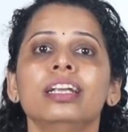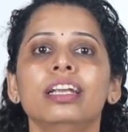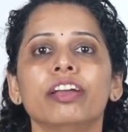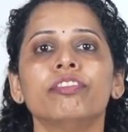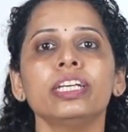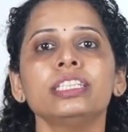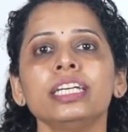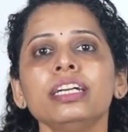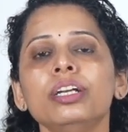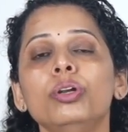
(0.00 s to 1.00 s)

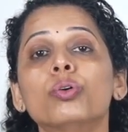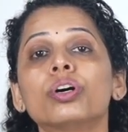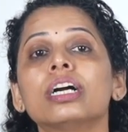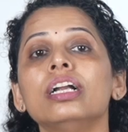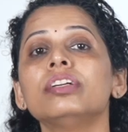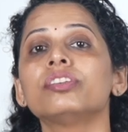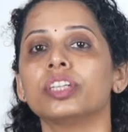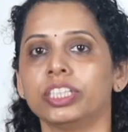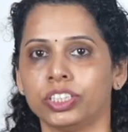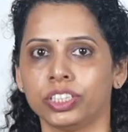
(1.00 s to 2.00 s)
leveraging local
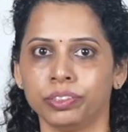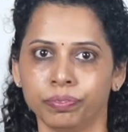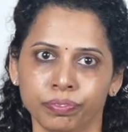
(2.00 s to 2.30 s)
trust.